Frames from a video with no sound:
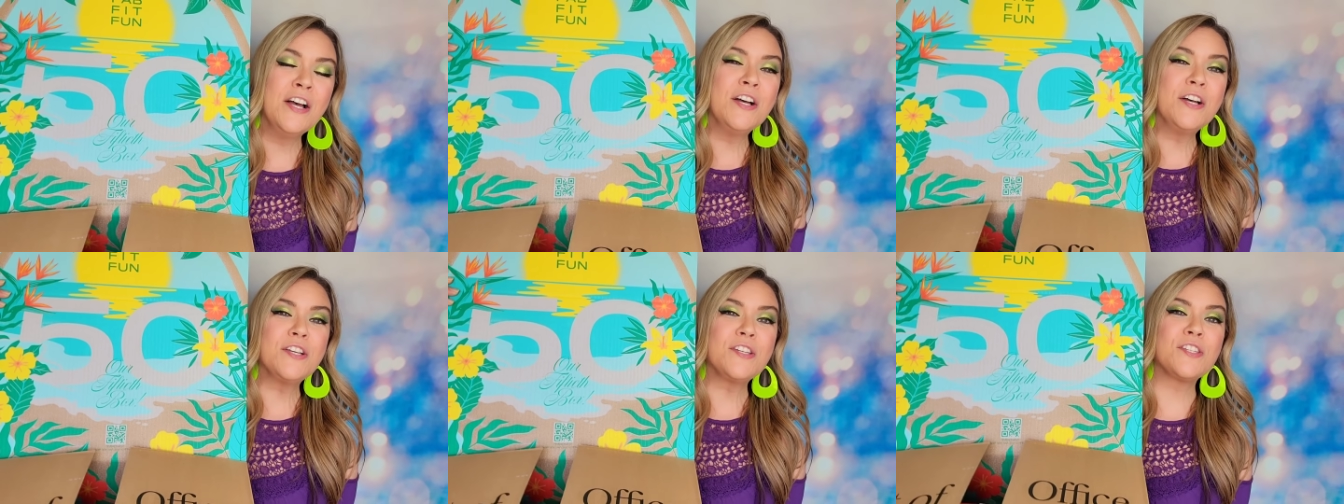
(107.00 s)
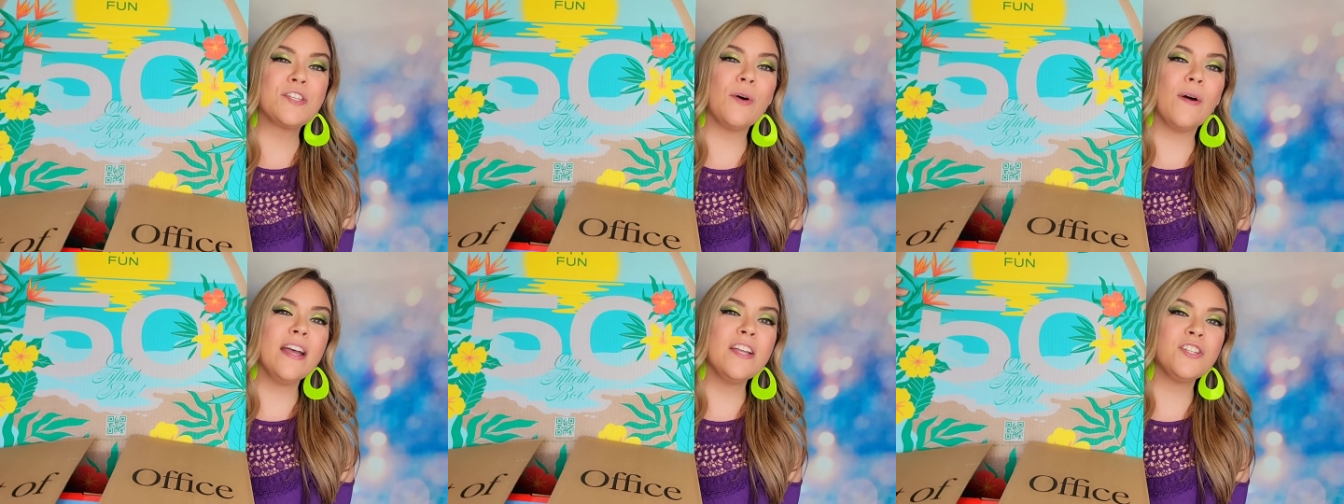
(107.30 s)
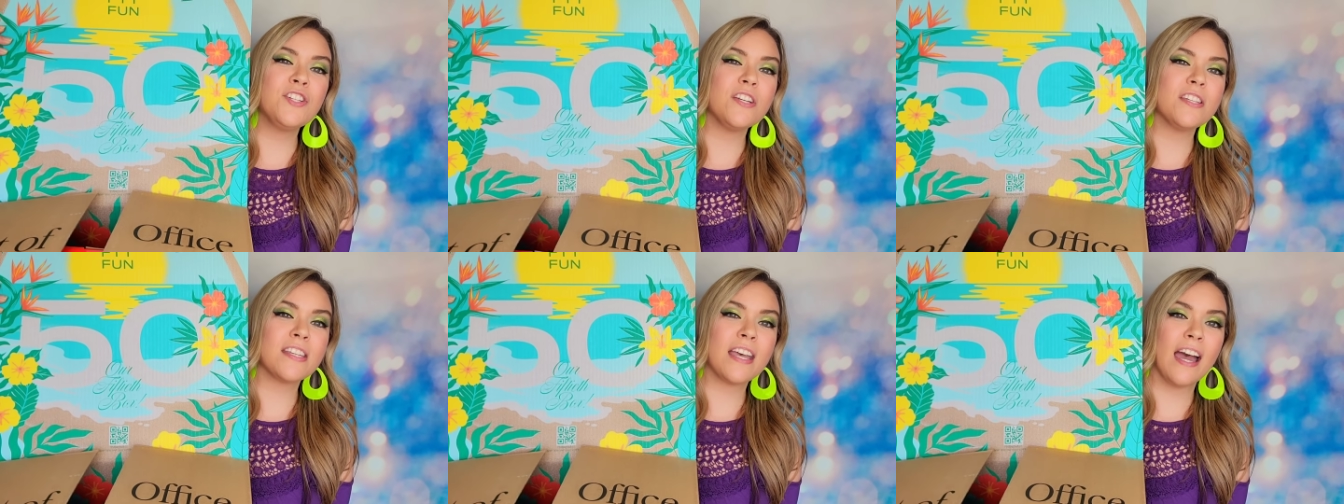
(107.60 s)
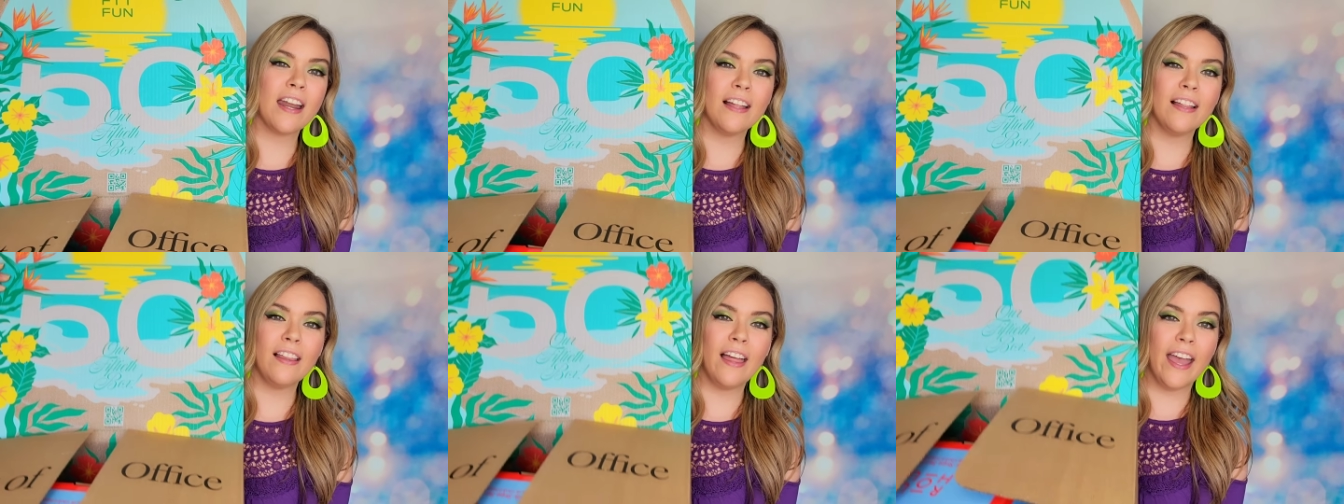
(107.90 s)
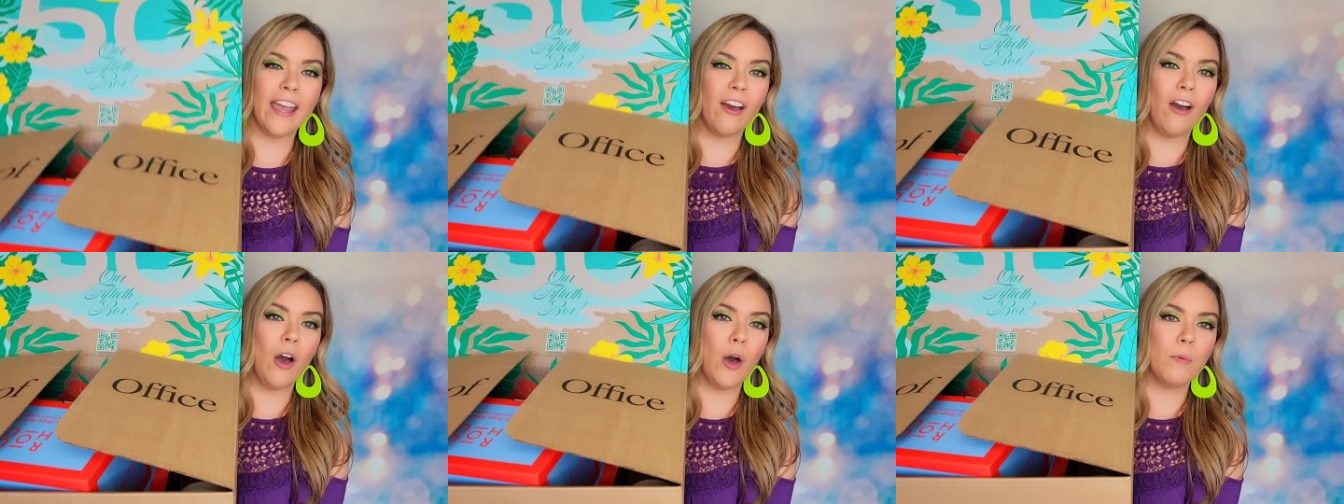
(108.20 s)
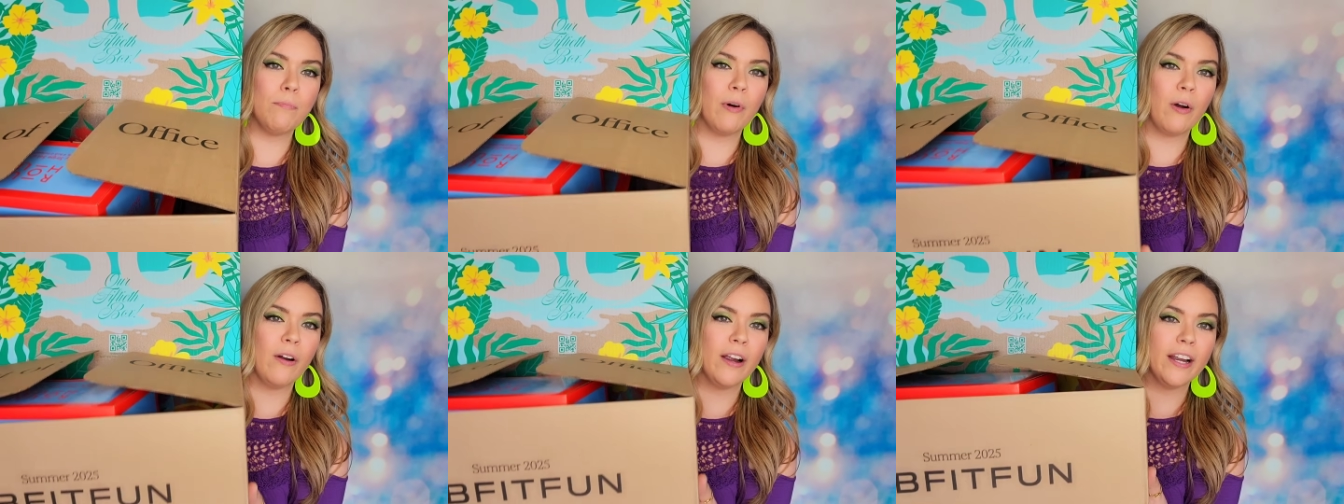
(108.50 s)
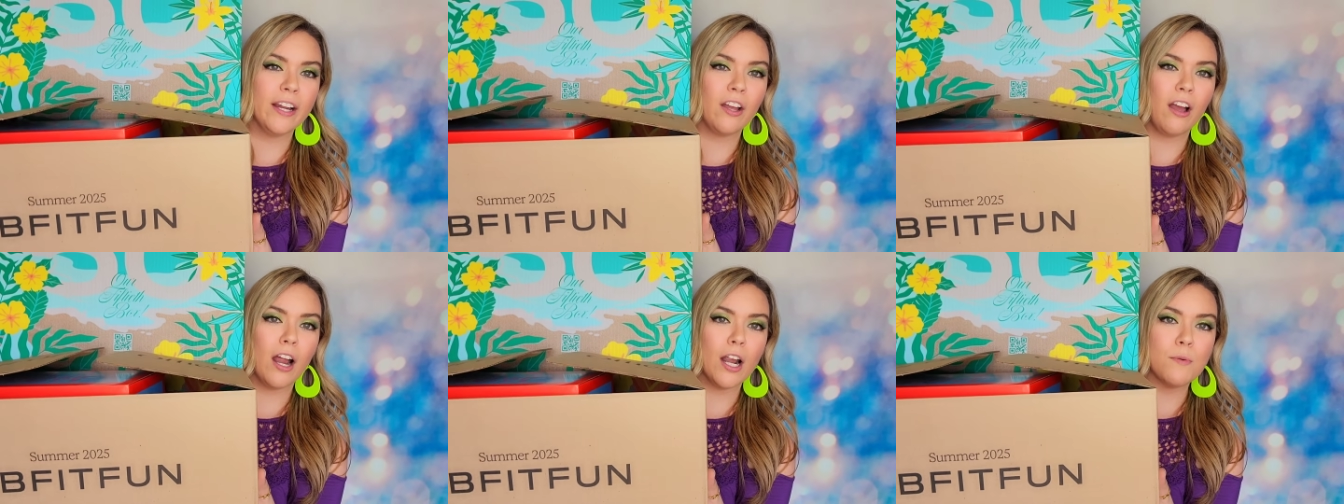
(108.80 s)
So it's just kind of like, oh,
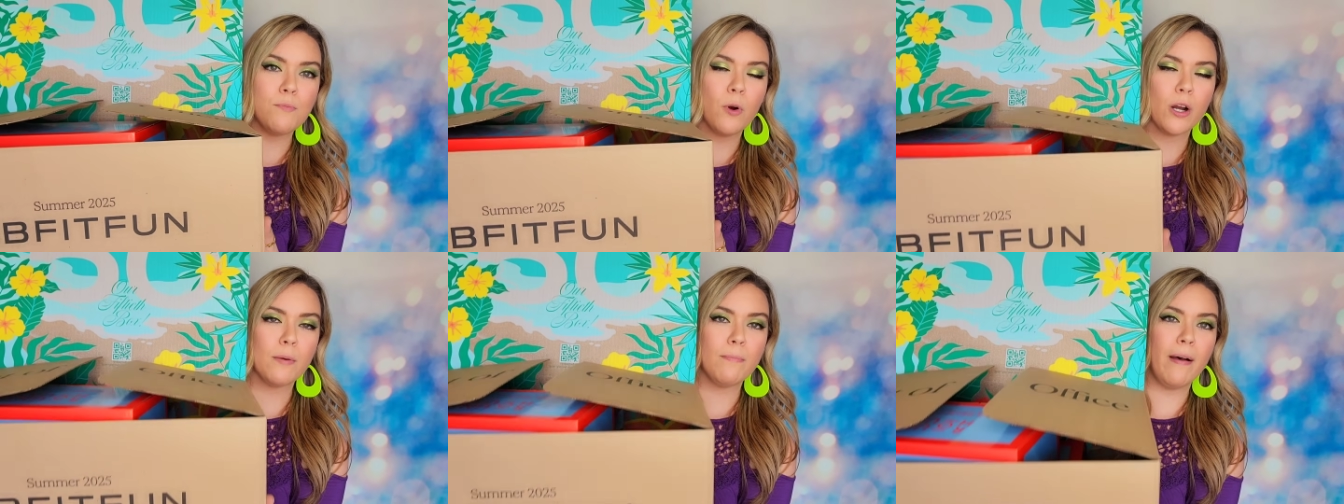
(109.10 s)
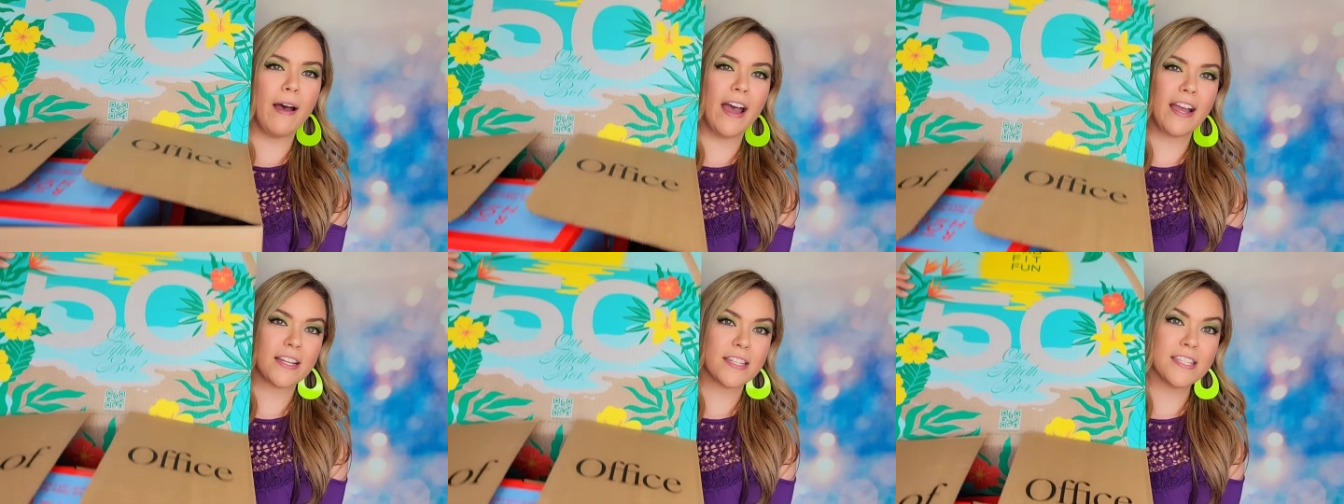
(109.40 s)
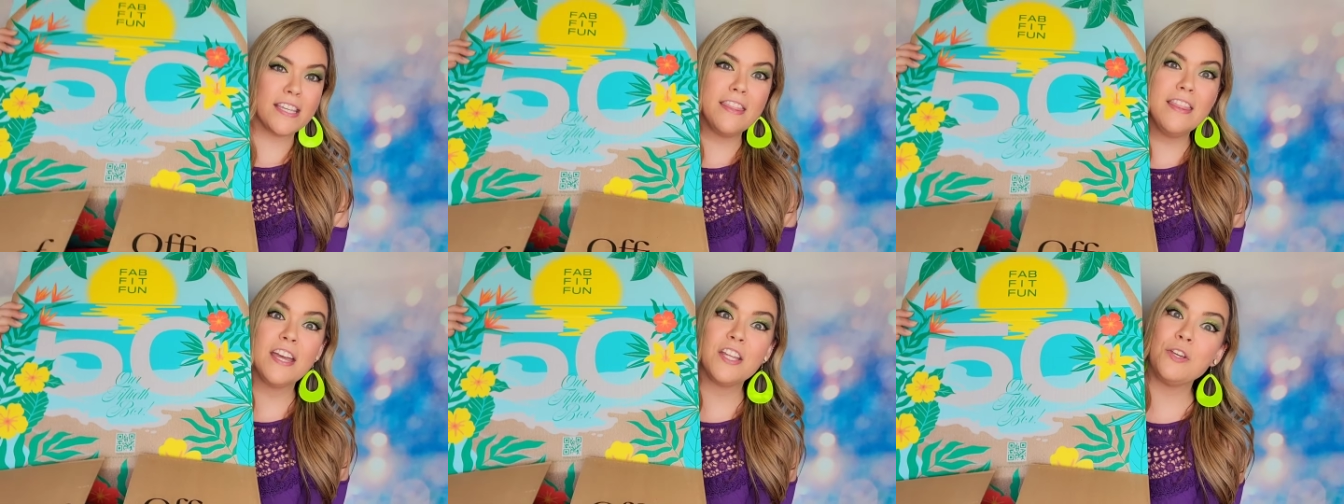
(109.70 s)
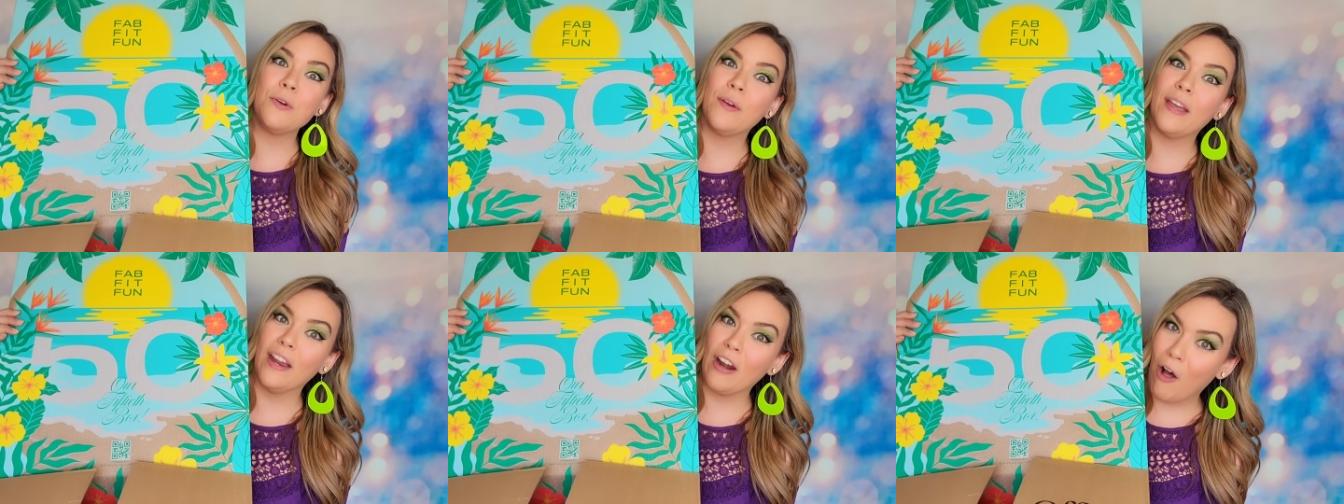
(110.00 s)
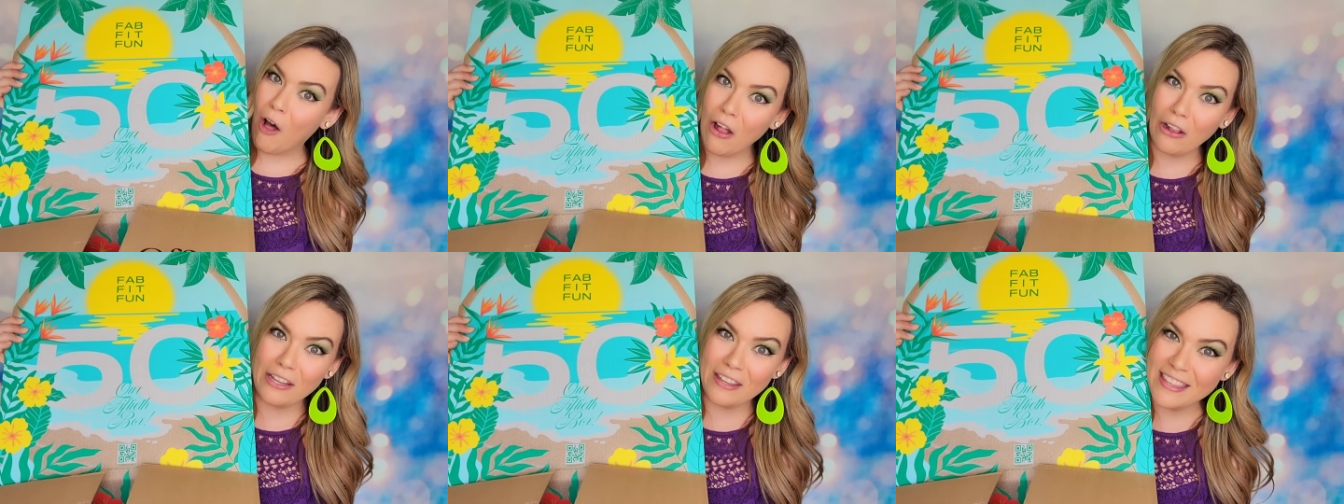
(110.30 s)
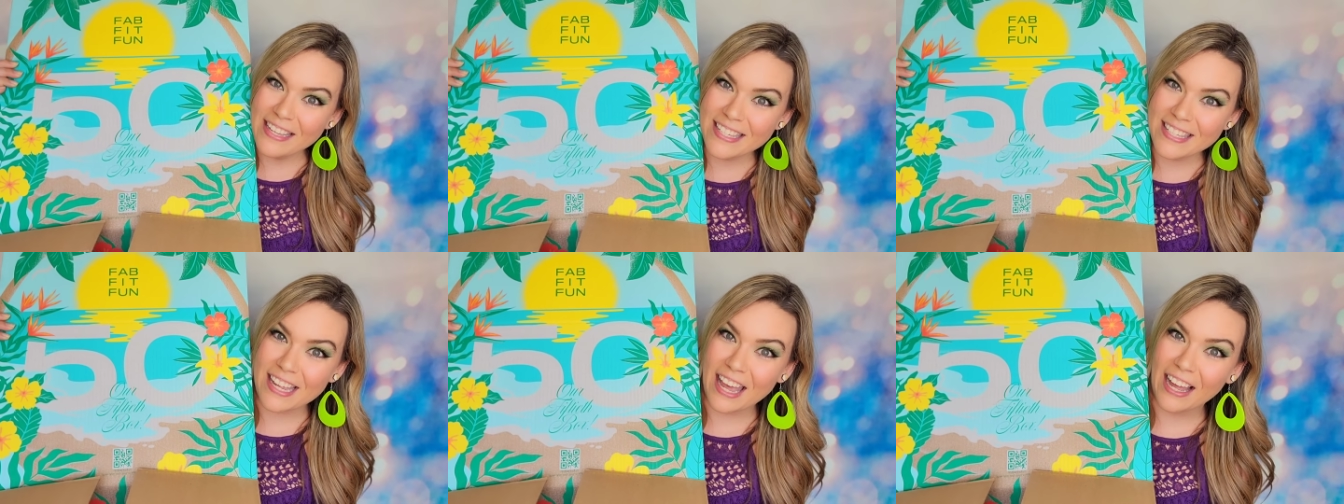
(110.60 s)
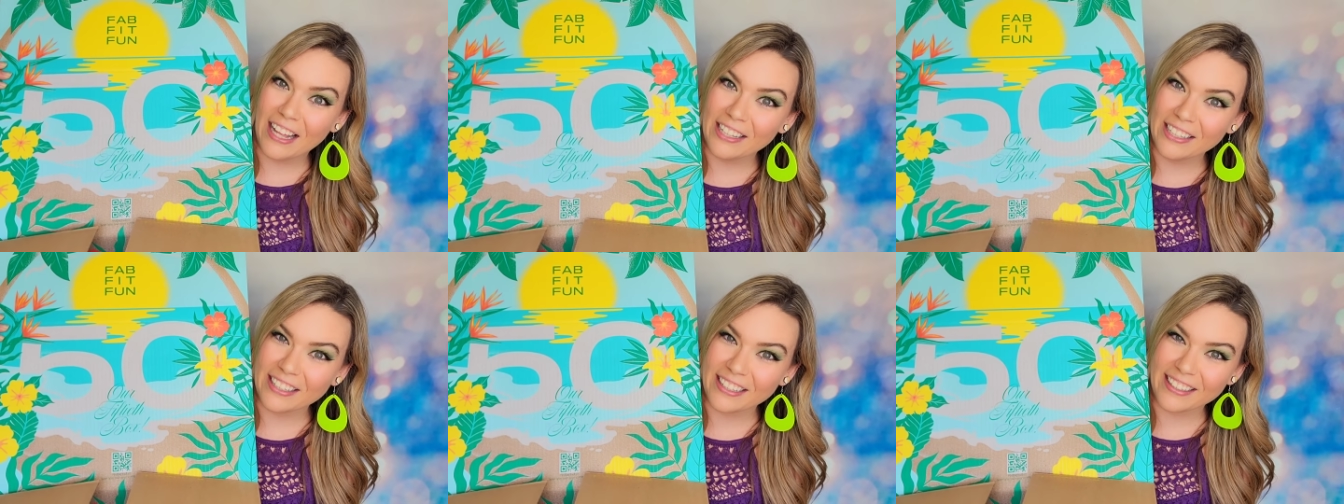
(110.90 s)
boring cardboard box, and then you get all of this
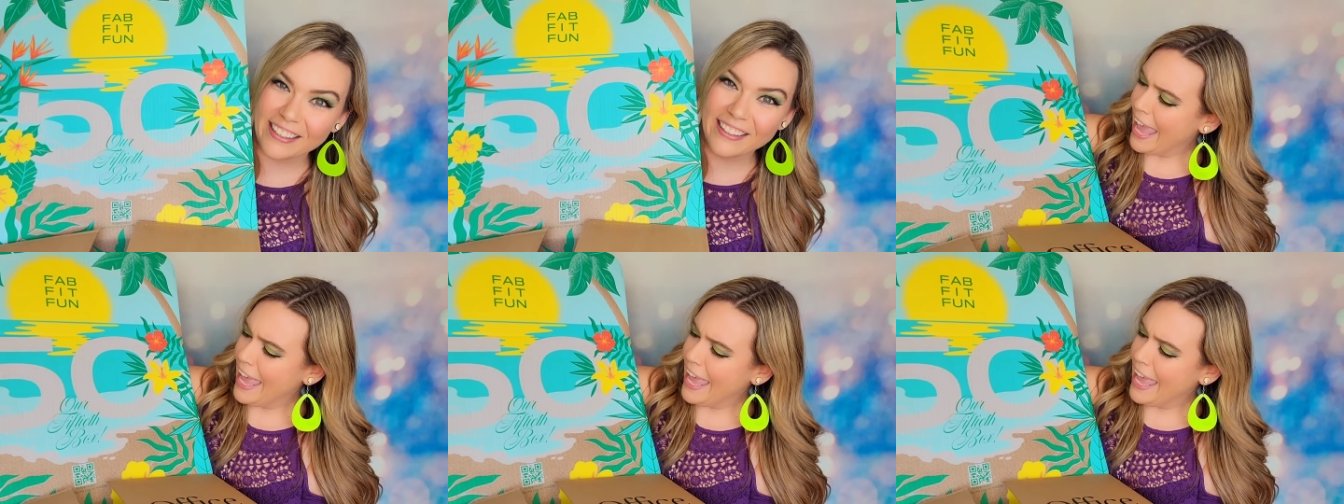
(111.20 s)
color.